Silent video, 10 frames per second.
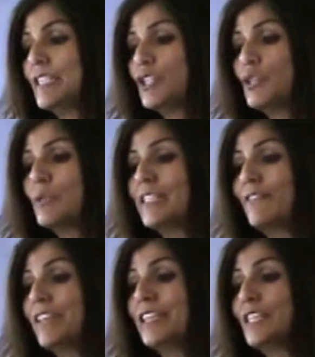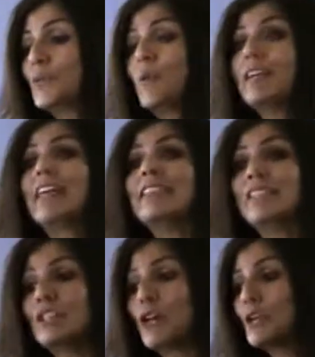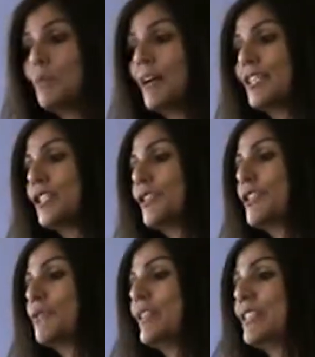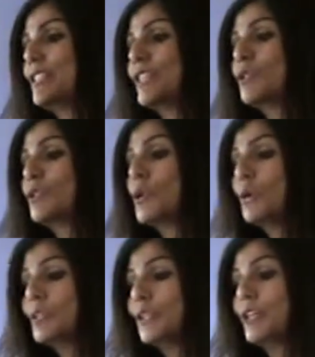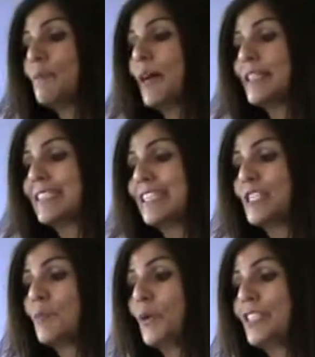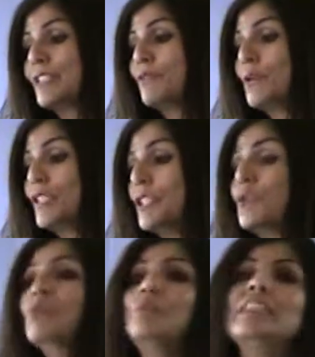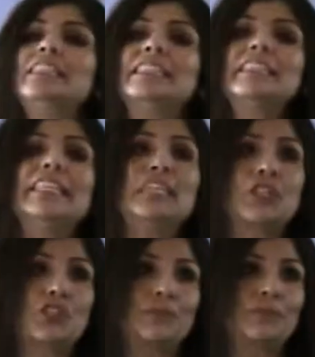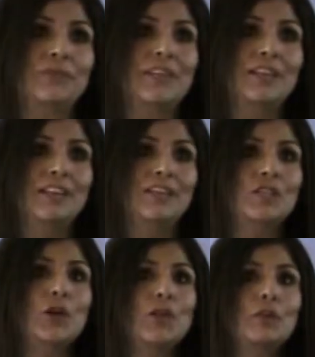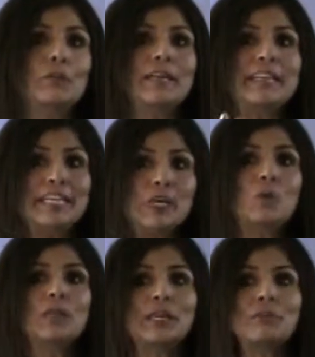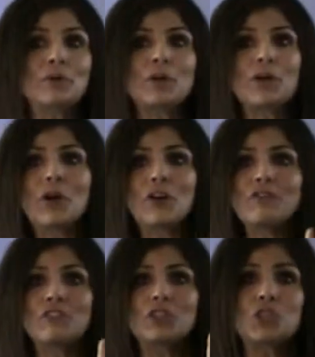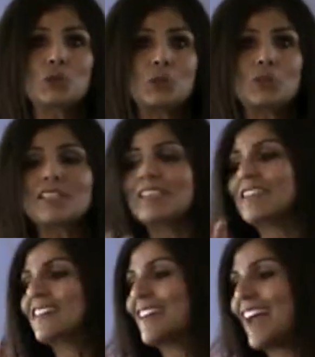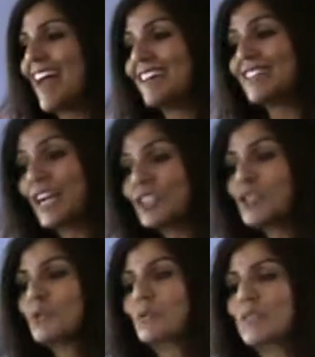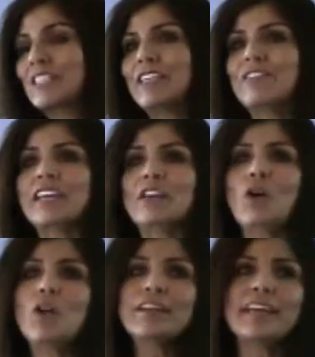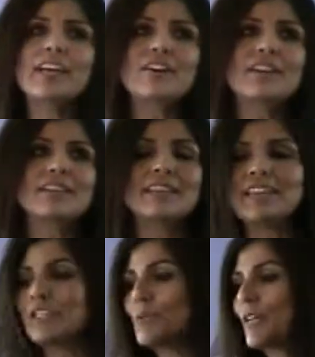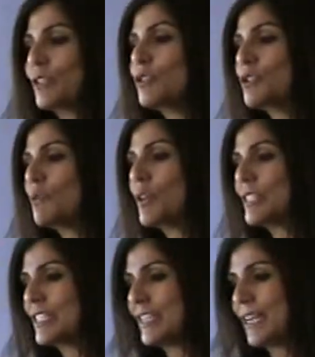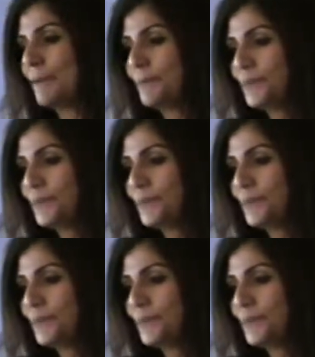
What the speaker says: and Jews living in Israel and in the occupied territories to total about 6.42 million each. So there will be an equal number of Jews and non-Jews living in all the areas that Israel controls today.